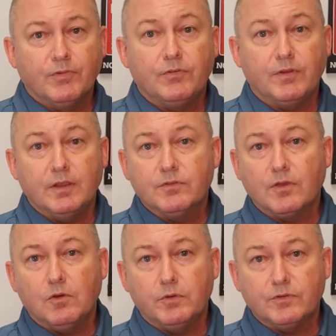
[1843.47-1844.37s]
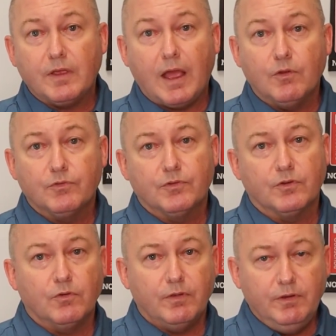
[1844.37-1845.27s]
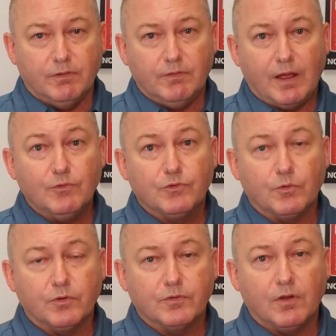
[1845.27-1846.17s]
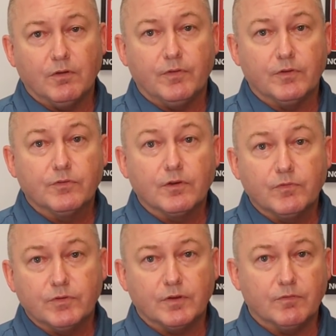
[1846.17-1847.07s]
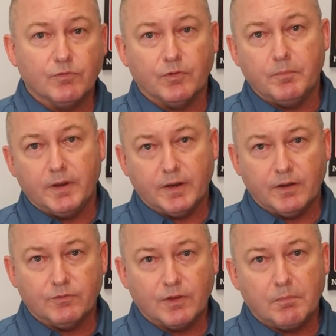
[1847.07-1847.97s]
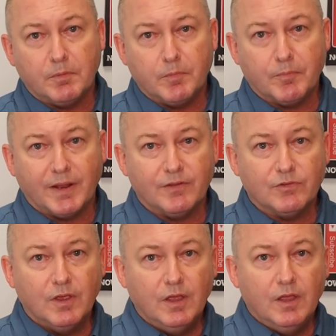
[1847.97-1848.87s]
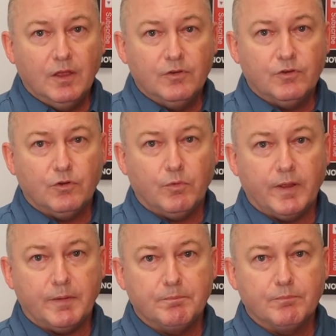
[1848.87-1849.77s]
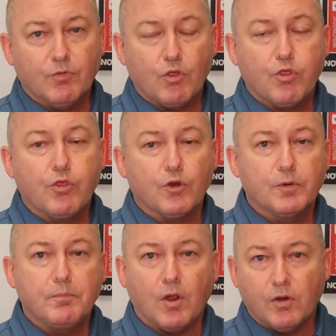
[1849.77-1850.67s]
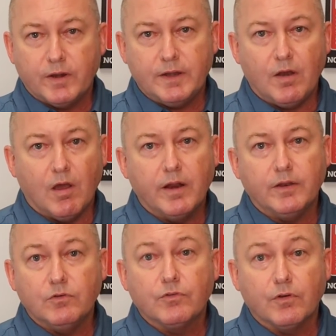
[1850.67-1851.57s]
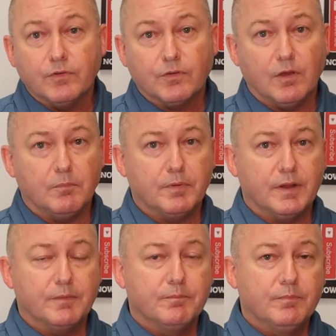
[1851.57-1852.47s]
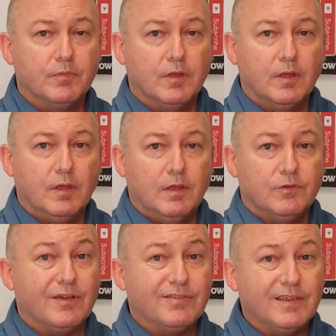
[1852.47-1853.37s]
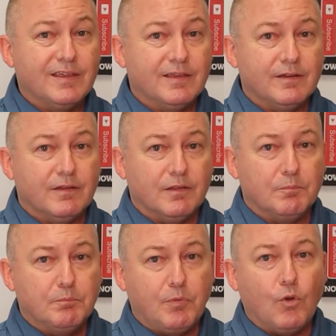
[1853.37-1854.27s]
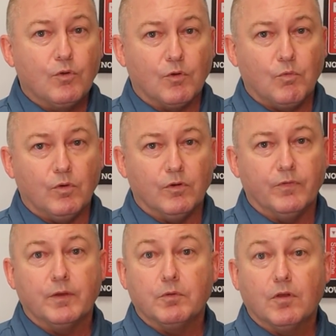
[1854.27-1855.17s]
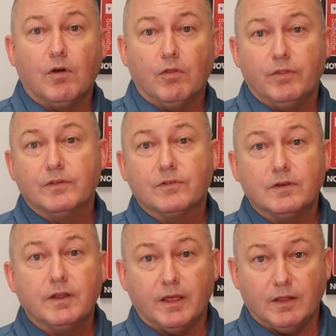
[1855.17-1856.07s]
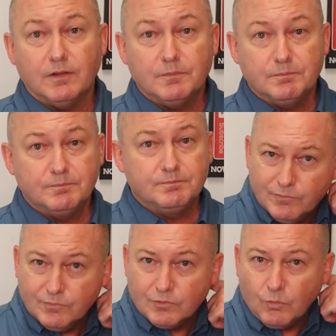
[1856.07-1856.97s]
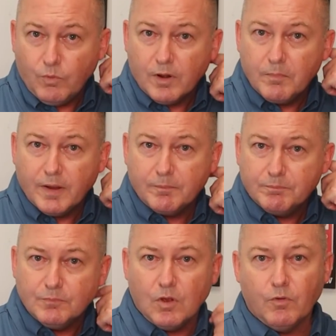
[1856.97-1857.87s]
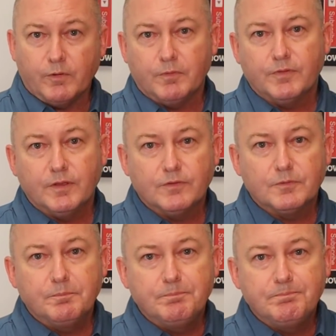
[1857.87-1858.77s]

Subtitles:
CSI has outsourced all of their servicing for the Medicare supplement plans to a third-party non-insurance company. So I think in the poker world they would call this a tell. So where am I going with this?